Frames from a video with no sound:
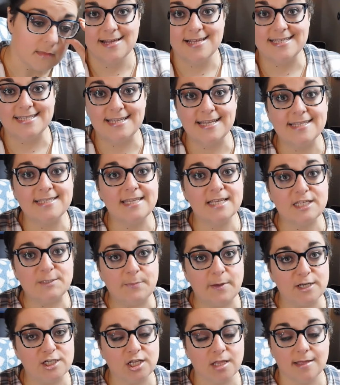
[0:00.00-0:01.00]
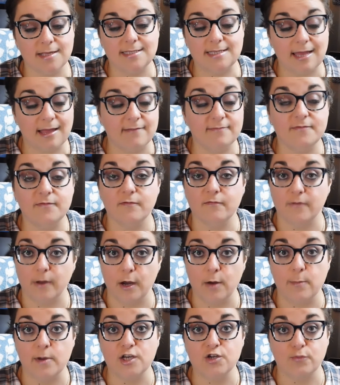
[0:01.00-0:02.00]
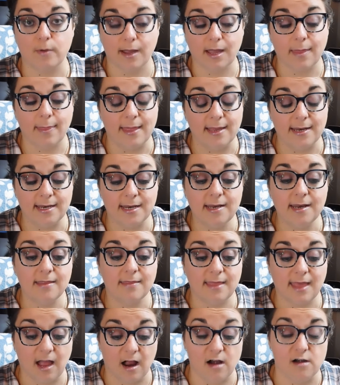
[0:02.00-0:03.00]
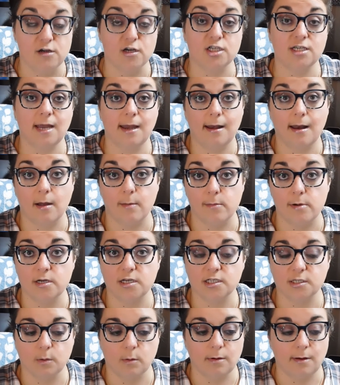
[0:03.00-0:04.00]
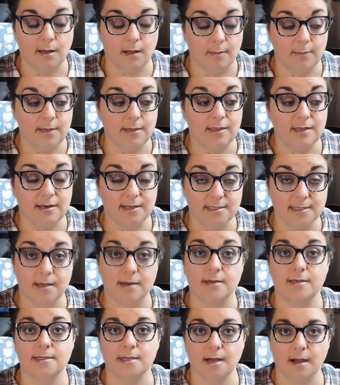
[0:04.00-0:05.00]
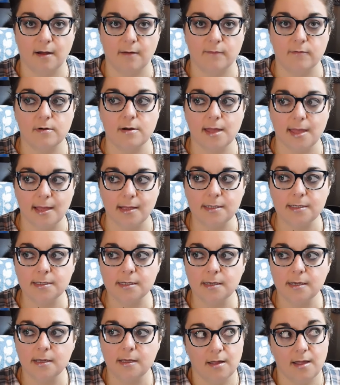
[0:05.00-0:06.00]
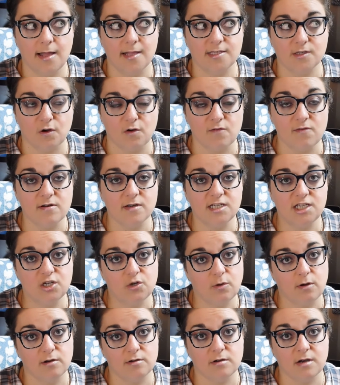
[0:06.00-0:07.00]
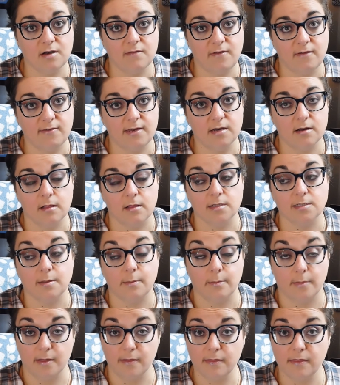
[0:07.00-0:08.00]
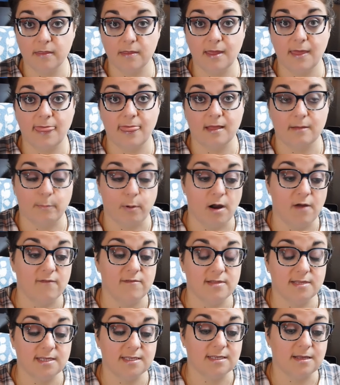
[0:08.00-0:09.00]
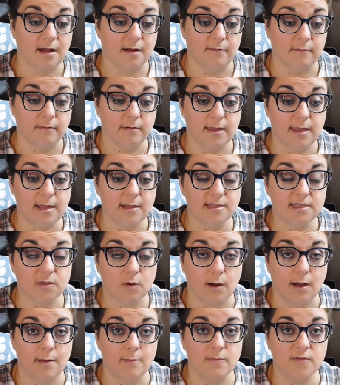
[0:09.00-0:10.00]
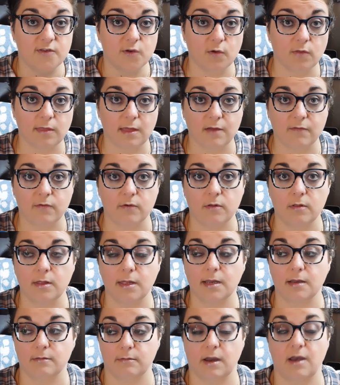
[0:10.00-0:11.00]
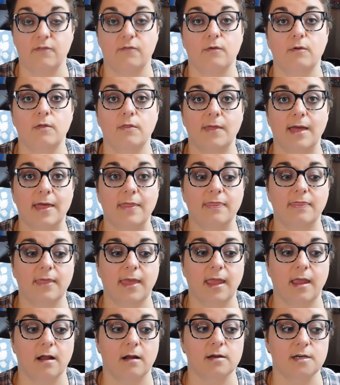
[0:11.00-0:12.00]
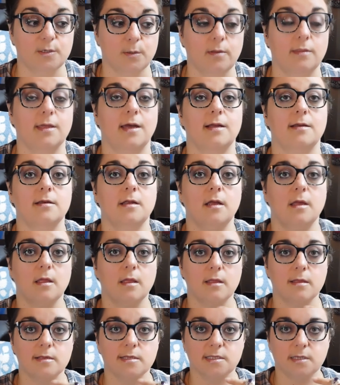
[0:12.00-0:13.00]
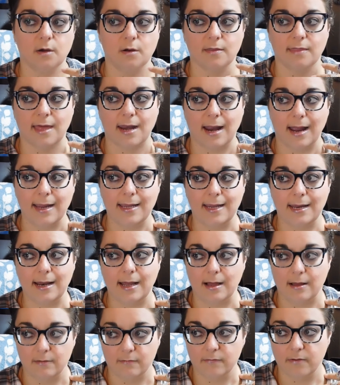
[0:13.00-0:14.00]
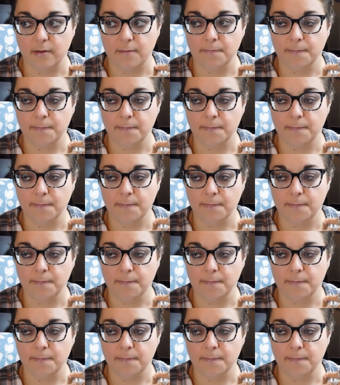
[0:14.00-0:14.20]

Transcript: Since the specialists have very much recommended and they understand how much it's going to help me, they decided to cover it. It's over $250 a month and the province is covering it, so I'm so thankful and grateful that they are doing that so that I can have,